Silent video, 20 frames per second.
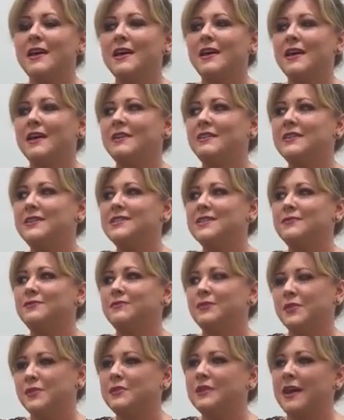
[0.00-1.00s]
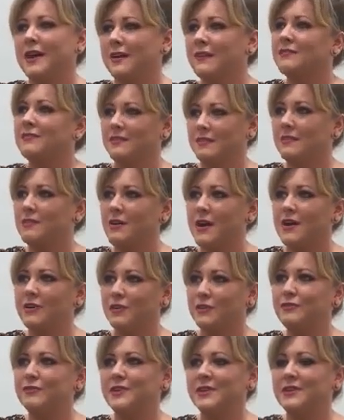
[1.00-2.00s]
And I did feel that quite
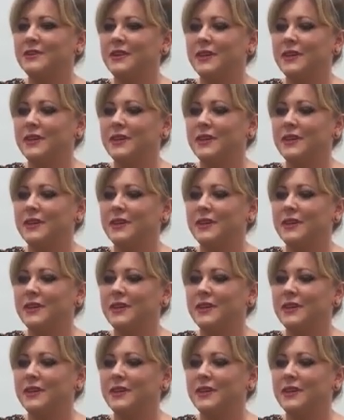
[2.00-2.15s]
often.